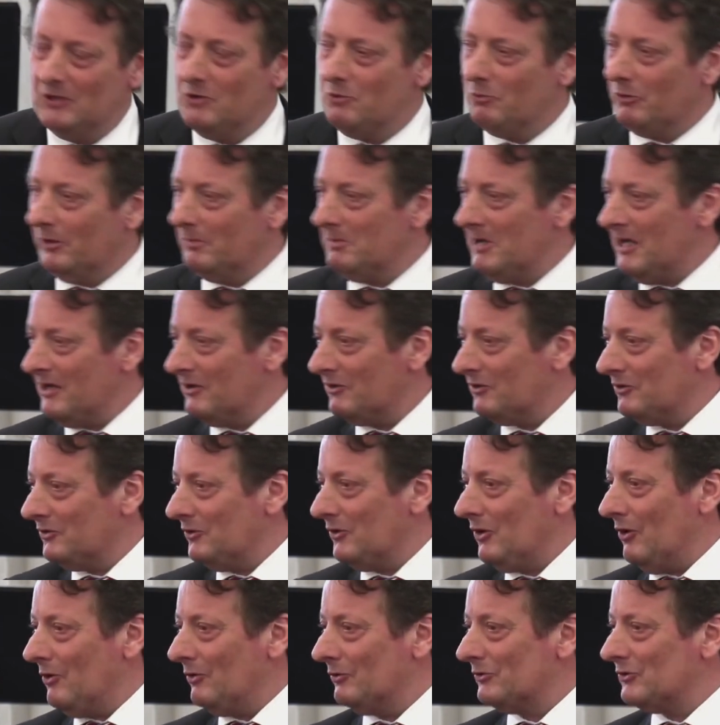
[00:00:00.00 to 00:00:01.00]
What about
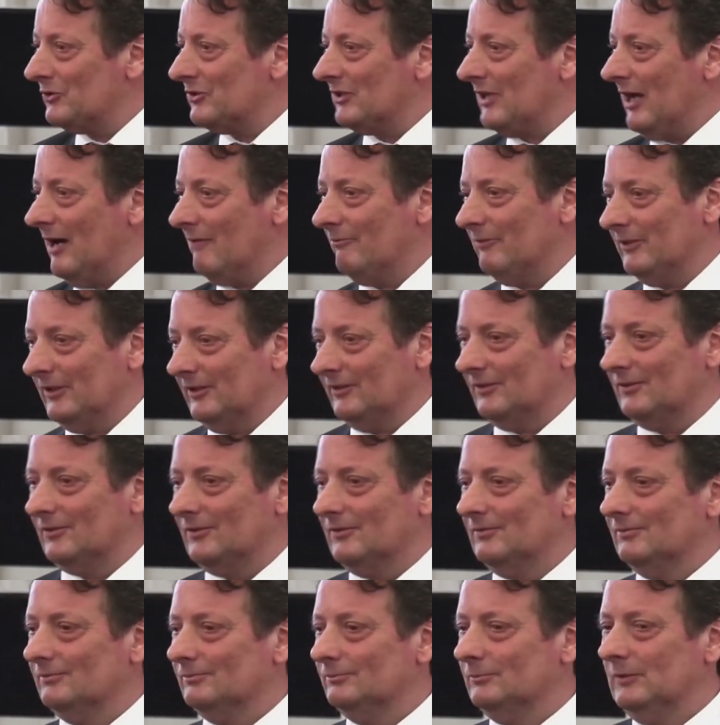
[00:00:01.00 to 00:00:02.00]
God's covenant?
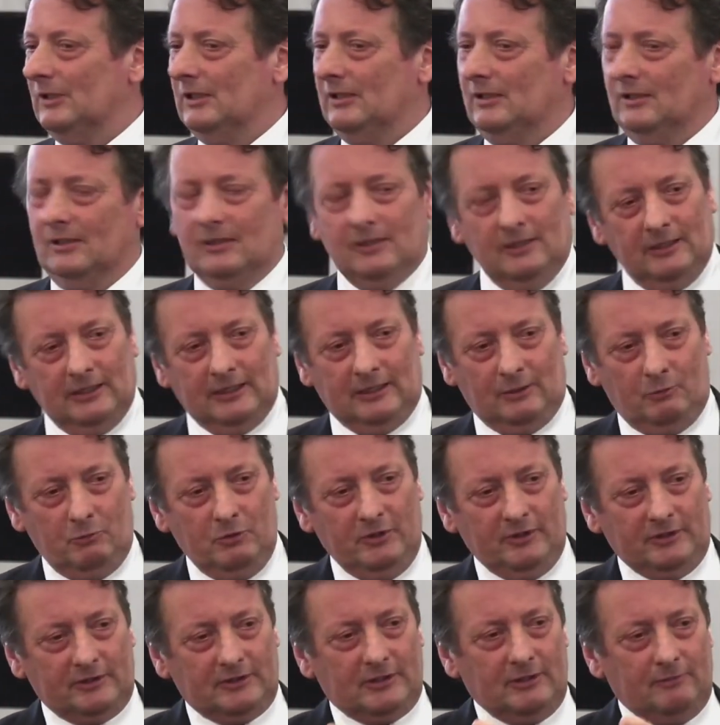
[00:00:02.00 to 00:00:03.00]
And I
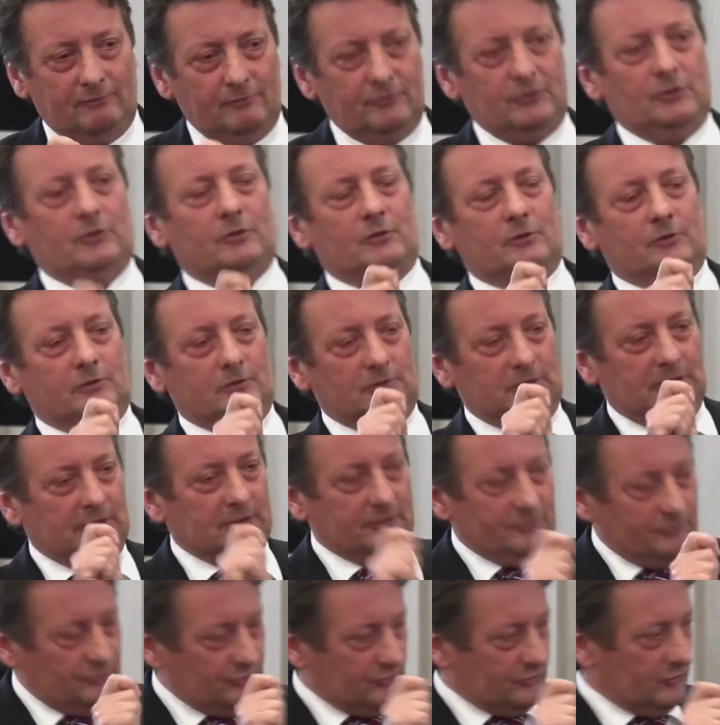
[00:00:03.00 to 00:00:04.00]
want to give you an
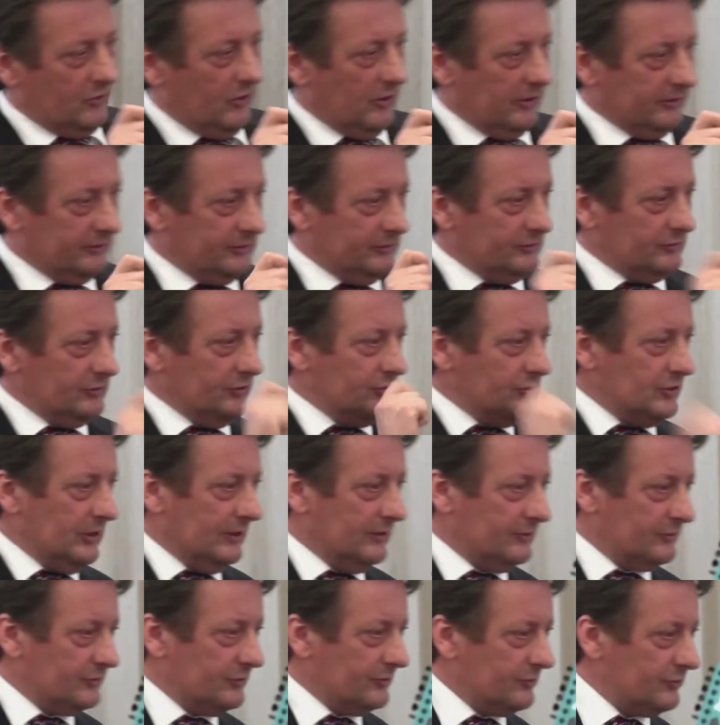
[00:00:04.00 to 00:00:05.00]
insight into
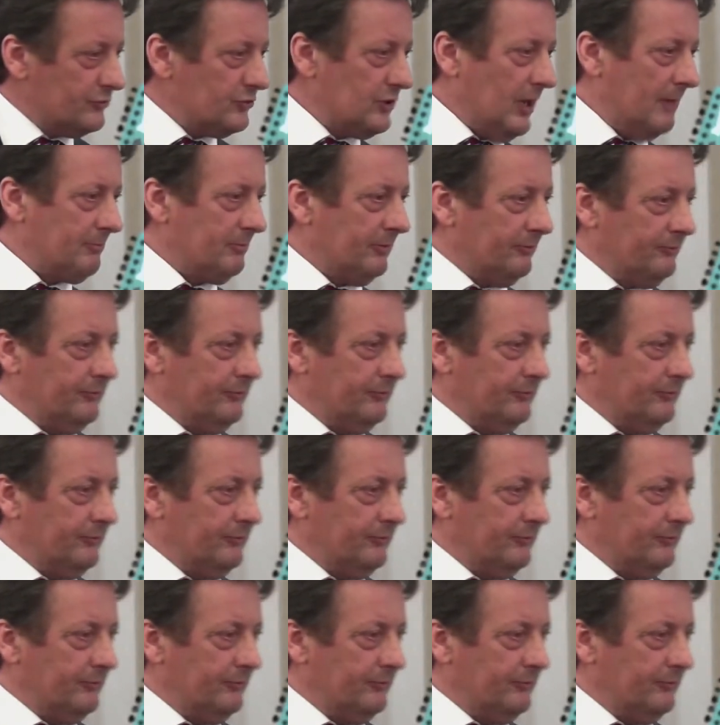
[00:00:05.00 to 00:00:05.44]
Genesis chapter